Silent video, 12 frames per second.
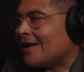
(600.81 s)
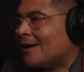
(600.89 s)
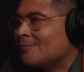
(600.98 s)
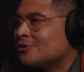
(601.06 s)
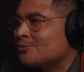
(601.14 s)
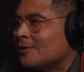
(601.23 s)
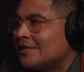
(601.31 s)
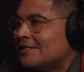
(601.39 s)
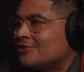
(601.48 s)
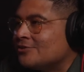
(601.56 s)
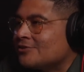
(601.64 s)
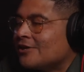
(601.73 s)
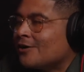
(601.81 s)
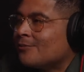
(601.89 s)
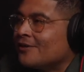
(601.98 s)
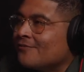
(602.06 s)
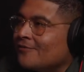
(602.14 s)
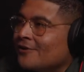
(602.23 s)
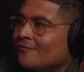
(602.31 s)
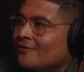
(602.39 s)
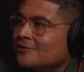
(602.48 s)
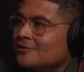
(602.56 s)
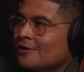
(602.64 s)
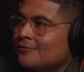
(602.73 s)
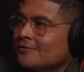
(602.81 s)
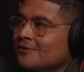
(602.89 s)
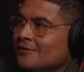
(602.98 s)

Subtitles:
how much money did you start with for your first loan?